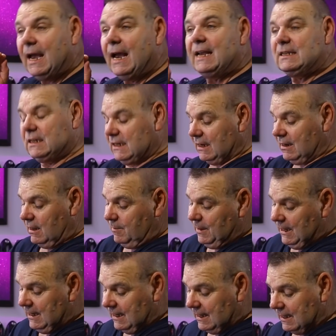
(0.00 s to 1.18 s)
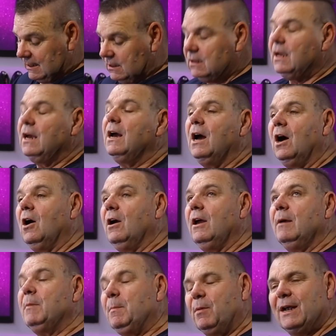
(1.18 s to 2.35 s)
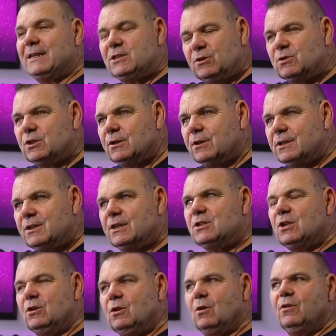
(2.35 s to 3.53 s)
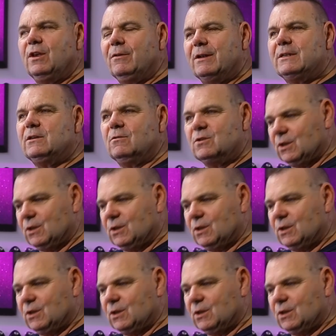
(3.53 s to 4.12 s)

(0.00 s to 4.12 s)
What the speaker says: As I said at the beginning of this, I am a practical scientist, not a theoretical